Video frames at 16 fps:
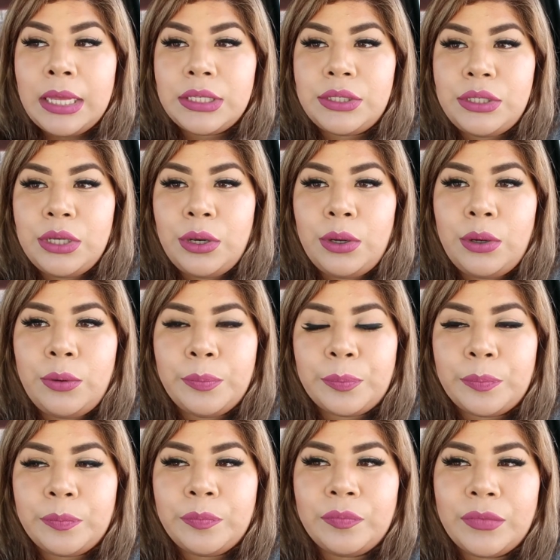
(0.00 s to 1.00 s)

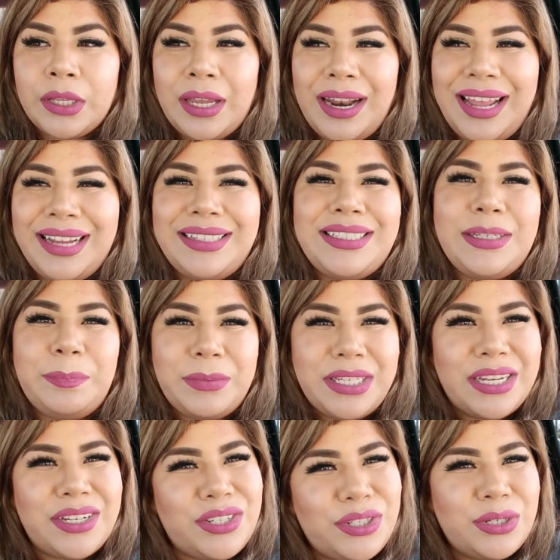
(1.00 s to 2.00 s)
So like deep
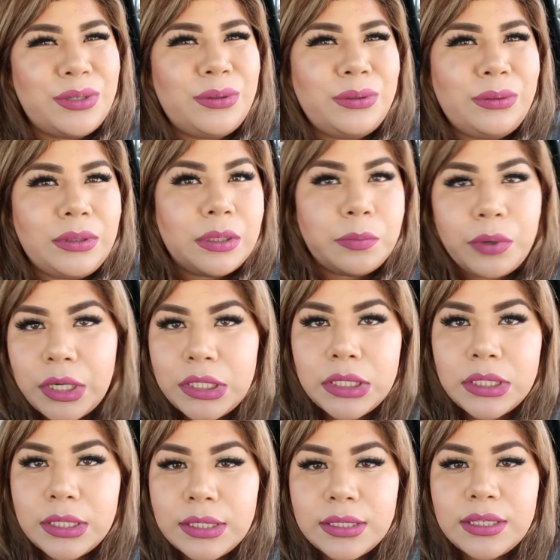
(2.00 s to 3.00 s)
tissue
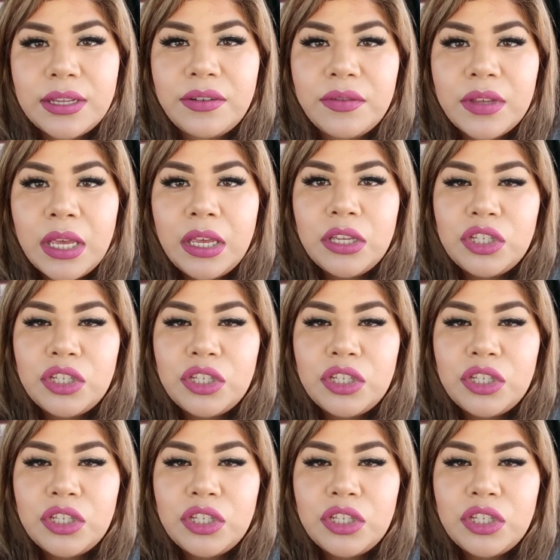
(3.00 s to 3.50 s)
compressions and stuff.